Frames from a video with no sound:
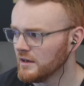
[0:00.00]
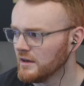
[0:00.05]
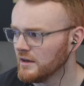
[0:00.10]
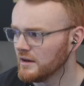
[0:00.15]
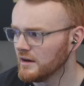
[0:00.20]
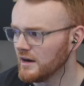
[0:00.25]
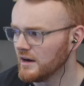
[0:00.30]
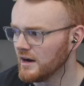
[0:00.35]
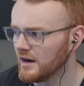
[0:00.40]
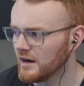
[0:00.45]

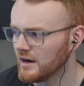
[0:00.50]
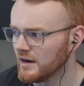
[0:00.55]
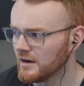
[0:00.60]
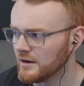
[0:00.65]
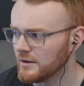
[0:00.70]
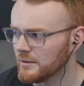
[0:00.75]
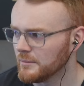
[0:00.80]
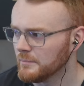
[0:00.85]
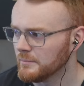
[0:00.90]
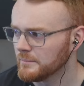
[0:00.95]

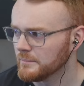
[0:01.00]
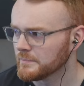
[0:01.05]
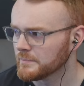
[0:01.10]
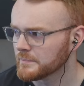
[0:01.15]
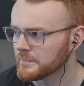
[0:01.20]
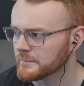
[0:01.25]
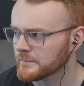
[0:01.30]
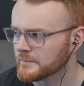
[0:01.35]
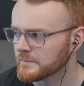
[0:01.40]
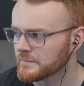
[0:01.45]
Um,
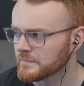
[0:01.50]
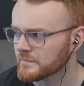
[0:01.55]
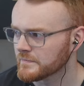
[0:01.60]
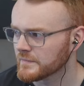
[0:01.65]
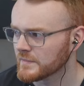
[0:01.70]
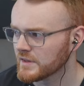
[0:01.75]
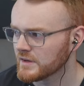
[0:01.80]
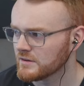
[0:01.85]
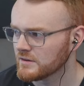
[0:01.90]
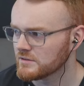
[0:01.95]

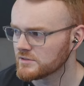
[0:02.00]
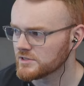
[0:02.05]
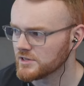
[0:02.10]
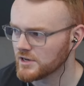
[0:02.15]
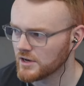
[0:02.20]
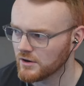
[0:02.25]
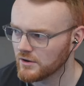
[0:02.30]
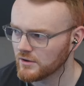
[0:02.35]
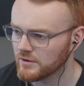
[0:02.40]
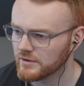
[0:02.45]

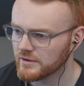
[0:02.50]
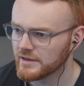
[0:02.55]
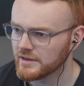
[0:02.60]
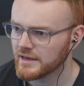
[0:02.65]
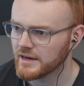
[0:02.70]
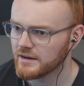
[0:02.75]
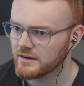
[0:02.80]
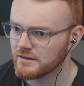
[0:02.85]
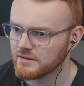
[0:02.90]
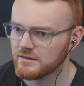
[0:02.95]
so
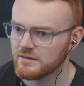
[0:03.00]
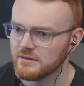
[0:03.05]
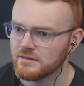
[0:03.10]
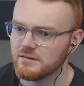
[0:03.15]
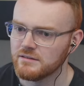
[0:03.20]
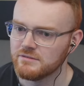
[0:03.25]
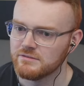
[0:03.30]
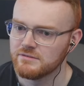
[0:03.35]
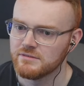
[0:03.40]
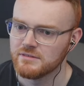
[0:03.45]
yeah.
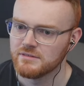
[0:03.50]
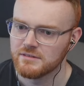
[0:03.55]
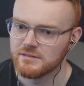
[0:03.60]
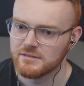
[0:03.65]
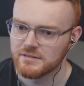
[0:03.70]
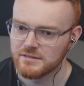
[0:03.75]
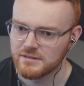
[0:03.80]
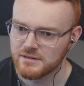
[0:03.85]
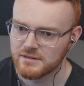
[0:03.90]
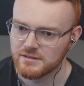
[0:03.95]

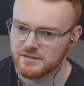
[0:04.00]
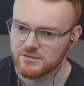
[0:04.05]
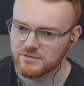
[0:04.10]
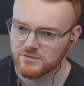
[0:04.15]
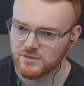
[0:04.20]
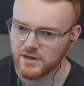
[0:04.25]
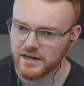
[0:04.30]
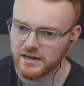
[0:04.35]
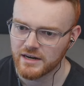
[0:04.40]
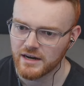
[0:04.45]

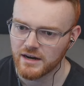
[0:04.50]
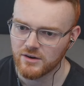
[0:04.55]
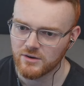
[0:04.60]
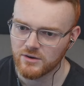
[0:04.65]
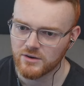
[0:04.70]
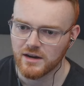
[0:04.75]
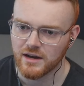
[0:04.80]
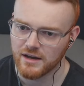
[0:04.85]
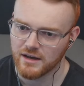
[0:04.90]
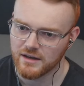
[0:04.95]
Right now,
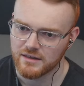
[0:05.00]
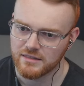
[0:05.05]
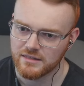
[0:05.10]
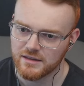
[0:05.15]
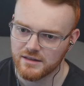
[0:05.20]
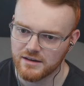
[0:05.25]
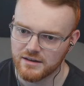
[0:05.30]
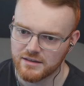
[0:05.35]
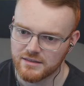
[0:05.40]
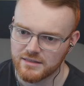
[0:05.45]
I
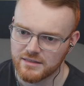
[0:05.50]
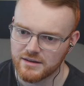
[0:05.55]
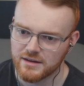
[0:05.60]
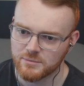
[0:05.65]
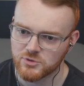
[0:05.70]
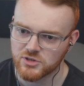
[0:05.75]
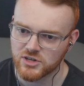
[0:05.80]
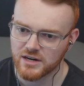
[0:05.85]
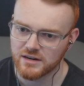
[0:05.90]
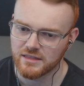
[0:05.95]
the I'm
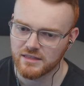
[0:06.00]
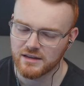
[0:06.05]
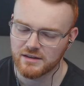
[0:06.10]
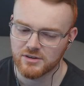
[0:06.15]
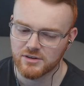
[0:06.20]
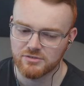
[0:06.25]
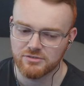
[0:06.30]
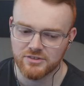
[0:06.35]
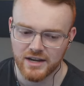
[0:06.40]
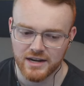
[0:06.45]
trying to think of a
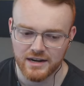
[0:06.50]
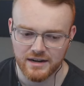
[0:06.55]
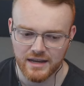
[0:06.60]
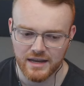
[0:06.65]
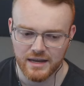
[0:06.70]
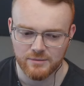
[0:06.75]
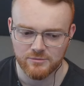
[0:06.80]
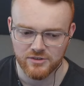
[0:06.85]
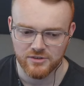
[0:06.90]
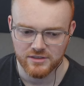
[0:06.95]
fun
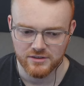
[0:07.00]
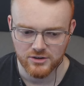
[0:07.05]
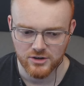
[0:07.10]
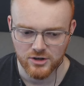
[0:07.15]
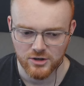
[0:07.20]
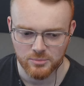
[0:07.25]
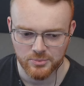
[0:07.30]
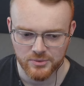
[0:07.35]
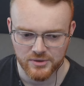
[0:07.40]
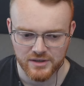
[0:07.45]
name for the
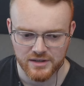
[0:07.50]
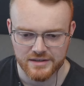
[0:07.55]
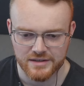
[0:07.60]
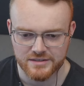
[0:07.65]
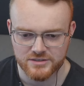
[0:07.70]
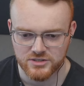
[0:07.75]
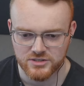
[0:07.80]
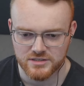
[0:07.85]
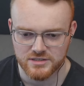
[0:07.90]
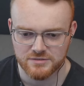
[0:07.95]
group, and it's
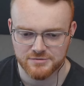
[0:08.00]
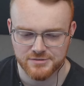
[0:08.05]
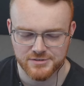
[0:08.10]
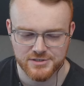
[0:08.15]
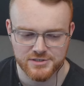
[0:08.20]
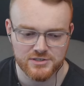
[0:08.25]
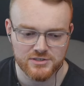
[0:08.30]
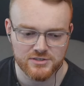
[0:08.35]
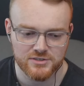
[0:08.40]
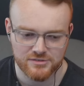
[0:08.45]

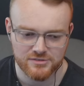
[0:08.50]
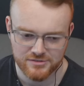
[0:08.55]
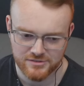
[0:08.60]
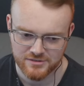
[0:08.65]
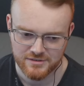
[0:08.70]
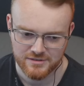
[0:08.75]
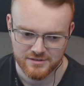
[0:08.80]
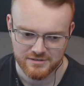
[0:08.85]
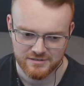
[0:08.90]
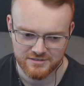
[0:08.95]
just
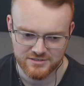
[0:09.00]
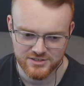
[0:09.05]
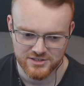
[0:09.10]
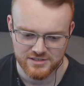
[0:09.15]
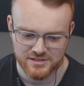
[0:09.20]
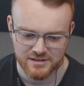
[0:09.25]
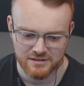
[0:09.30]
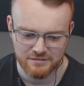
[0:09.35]
just